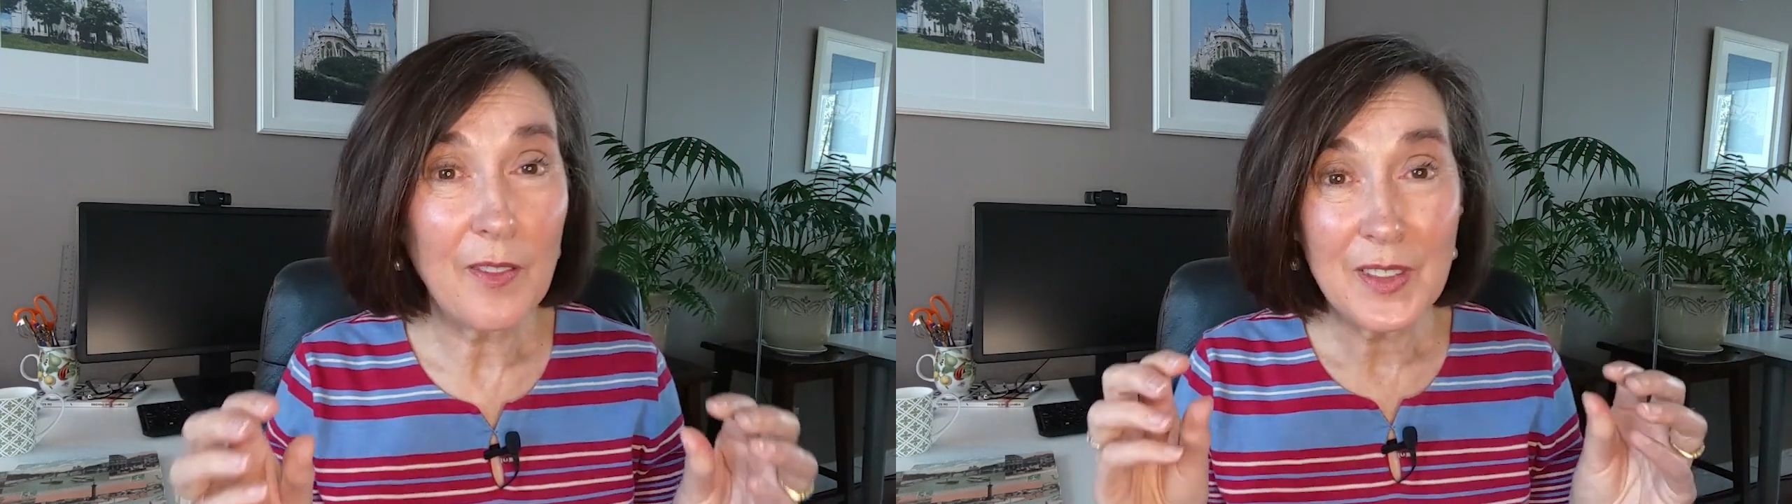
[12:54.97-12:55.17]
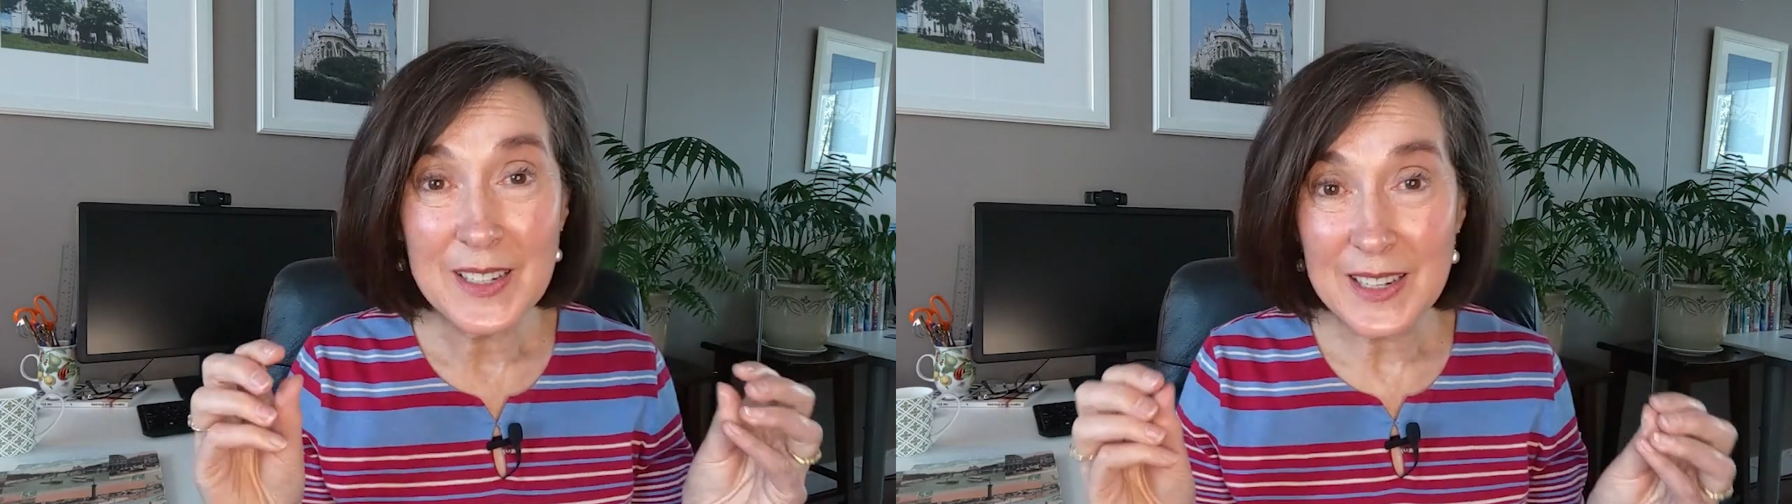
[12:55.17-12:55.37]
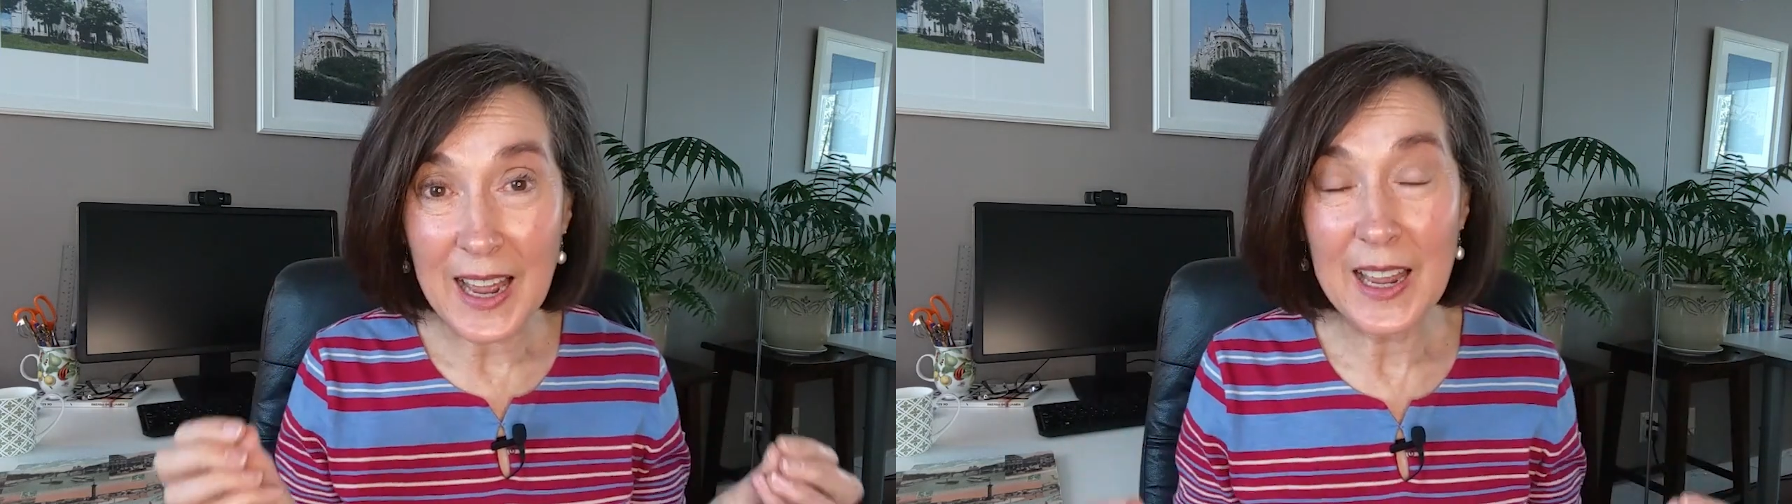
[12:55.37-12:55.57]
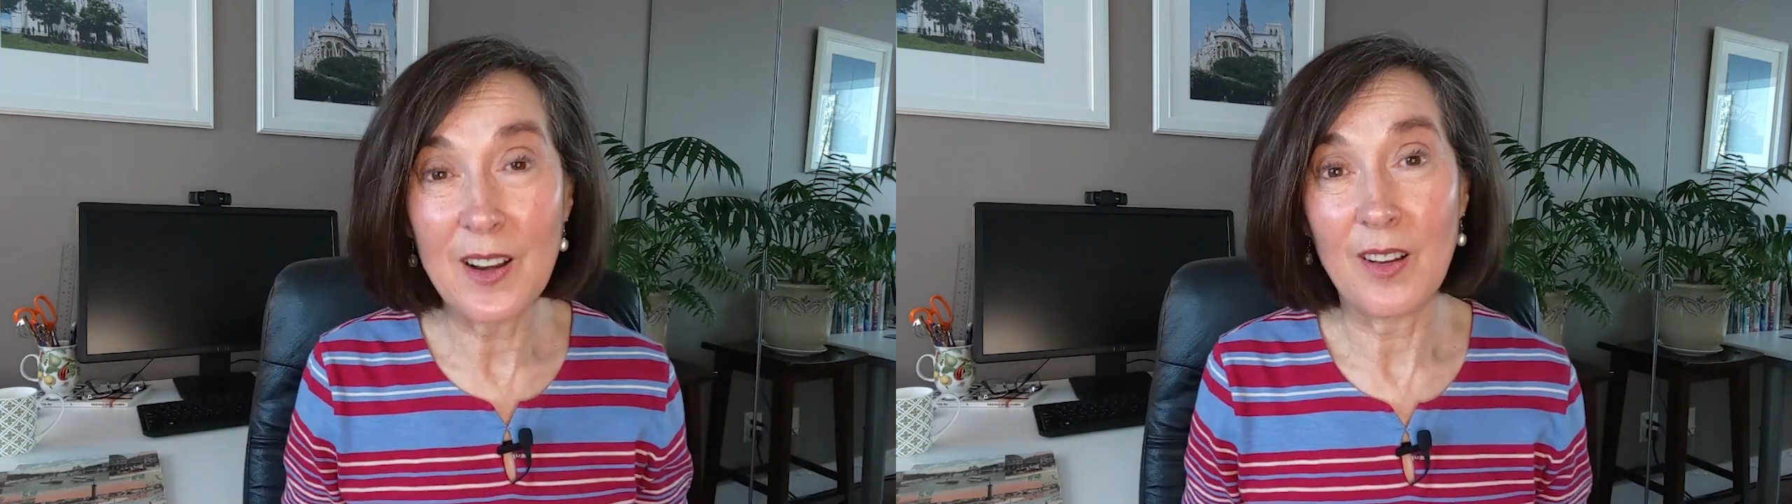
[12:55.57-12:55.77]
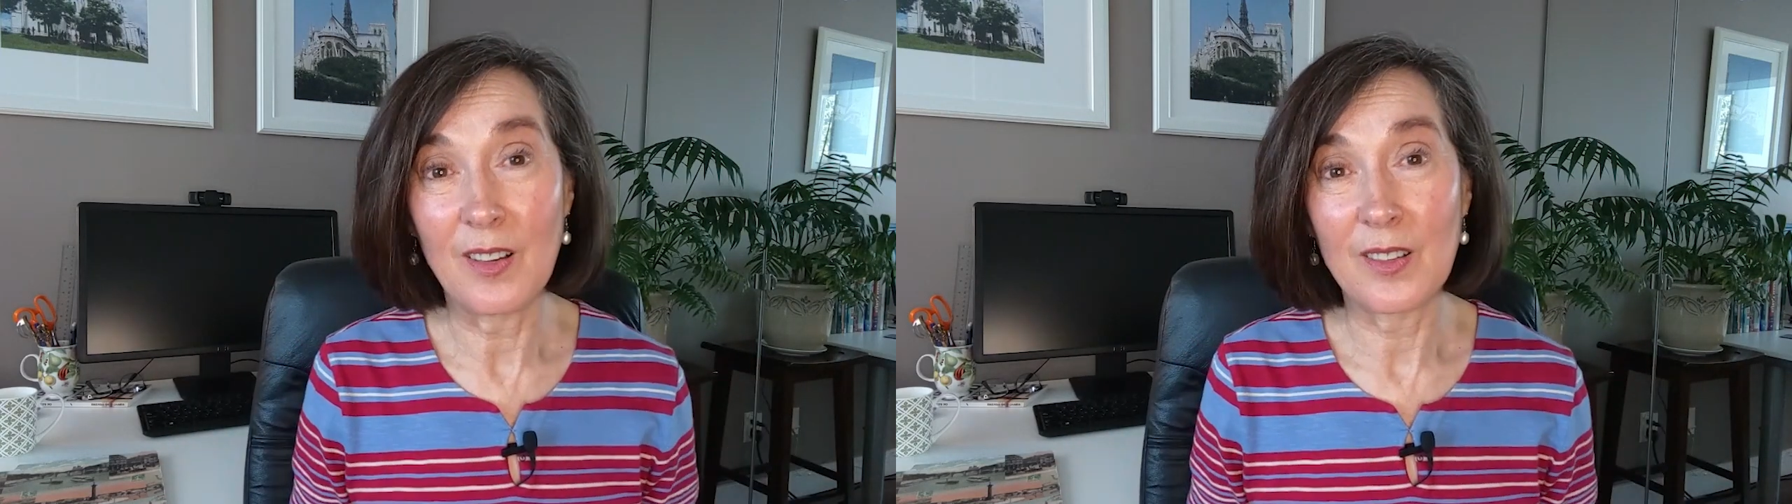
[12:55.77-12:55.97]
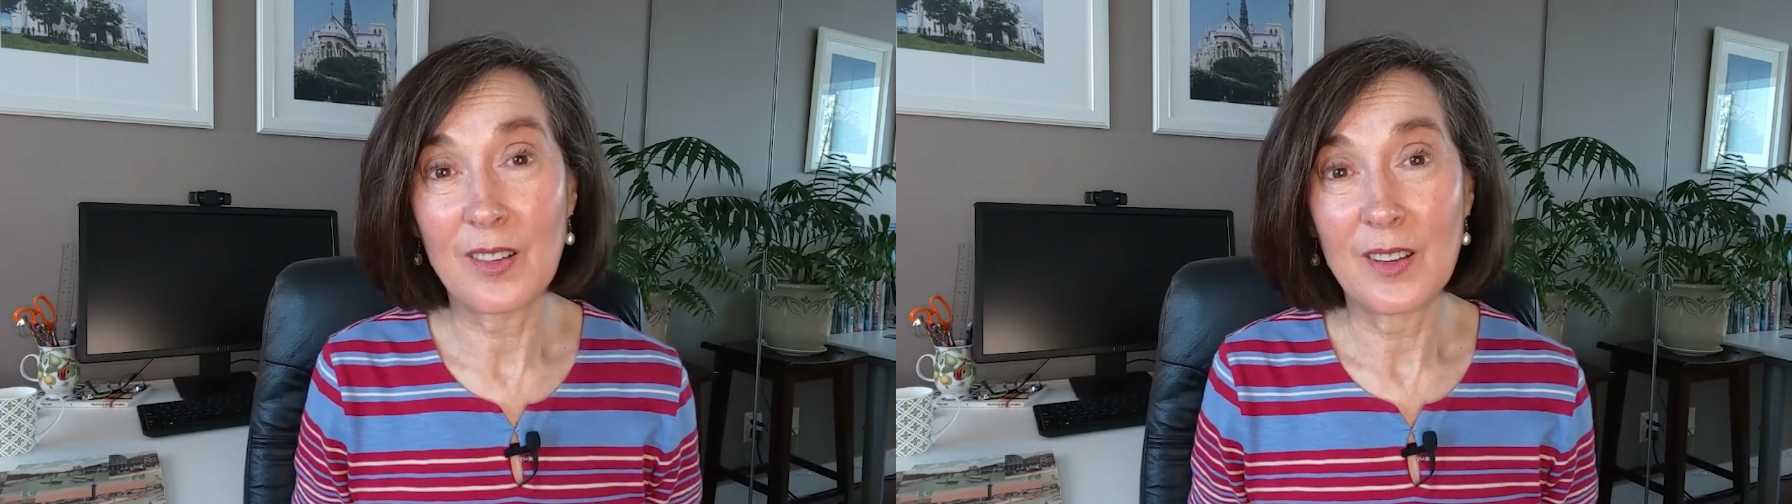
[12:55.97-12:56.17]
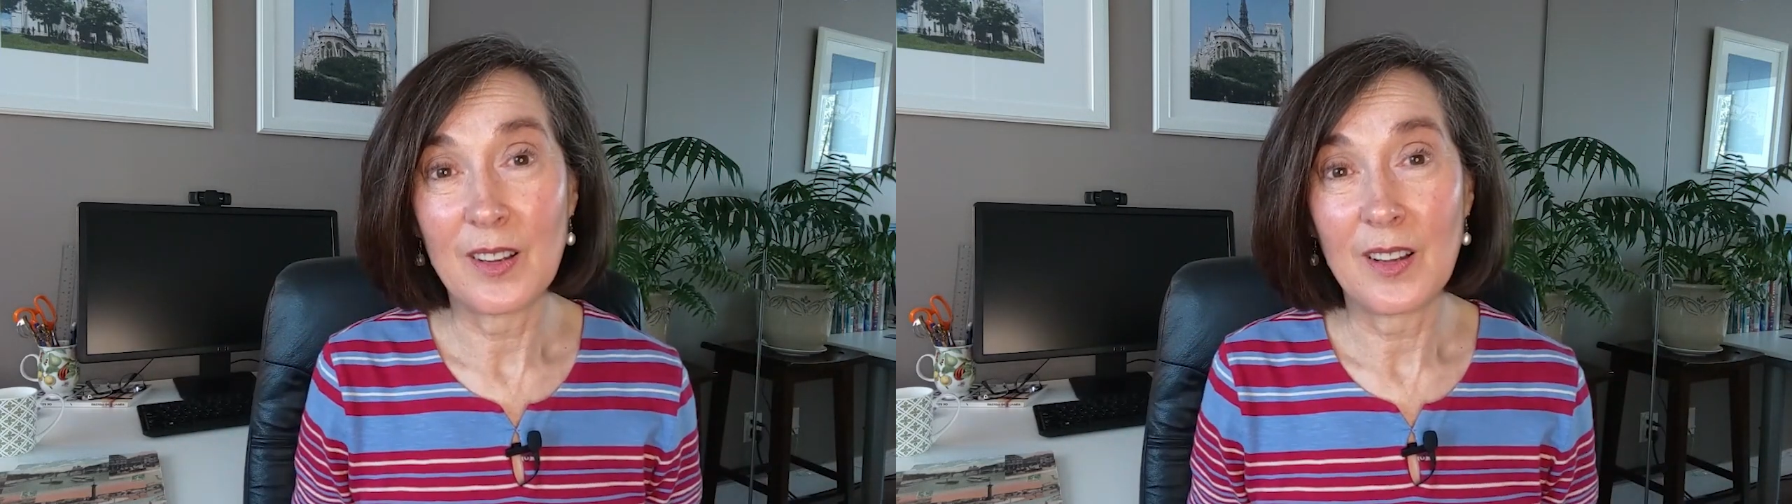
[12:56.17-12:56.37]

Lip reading: of the dialogue,